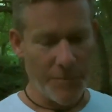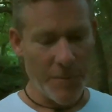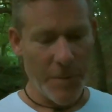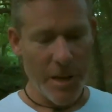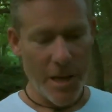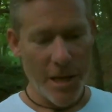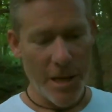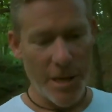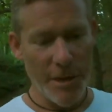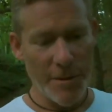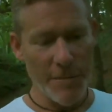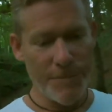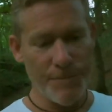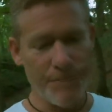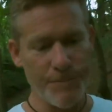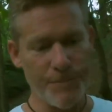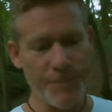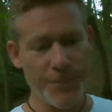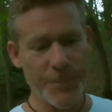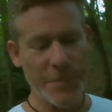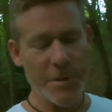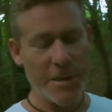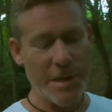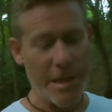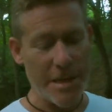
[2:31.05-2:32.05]
So
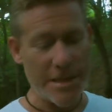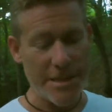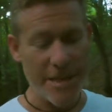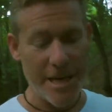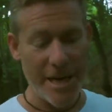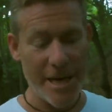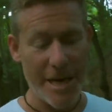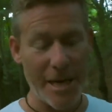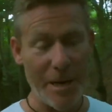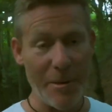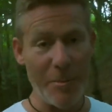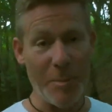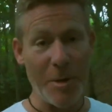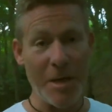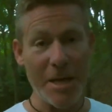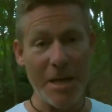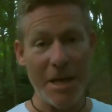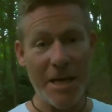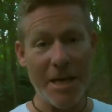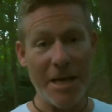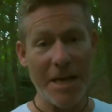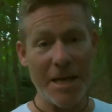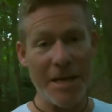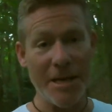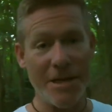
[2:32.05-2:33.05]
that's taken a bit
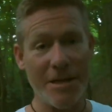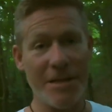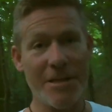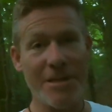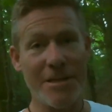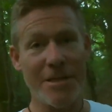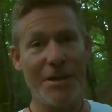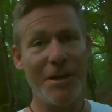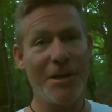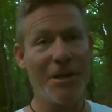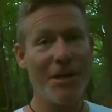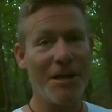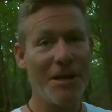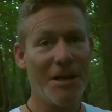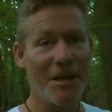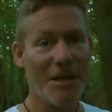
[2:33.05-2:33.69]
of getting used to,